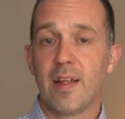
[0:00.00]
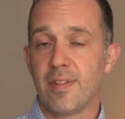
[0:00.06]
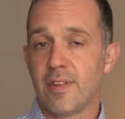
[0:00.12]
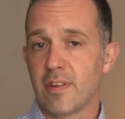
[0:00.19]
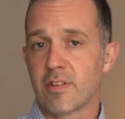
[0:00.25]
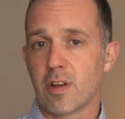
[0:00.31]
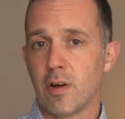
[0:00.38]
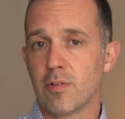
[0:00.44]
And
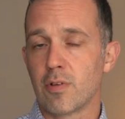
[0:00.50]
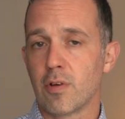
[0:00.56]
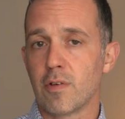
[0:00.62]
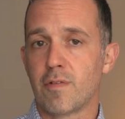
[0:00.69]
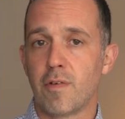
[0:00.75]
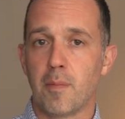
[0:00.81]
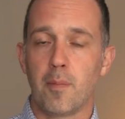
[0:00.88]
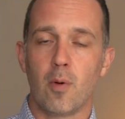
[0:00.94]
this goes on
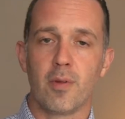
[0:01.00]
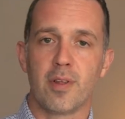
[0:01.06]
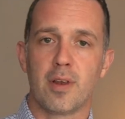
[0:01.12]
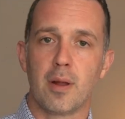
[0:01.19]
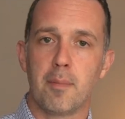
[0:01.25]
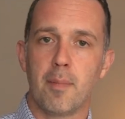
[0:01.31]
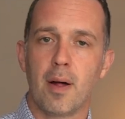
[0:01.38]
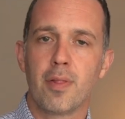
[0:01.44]
for more than
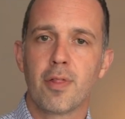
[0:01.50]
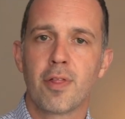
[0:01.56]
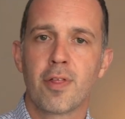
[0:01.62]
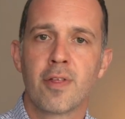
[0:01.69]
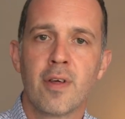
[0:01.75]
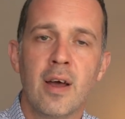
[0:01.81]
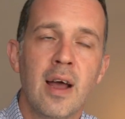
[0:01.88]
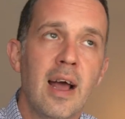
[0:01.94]
a month.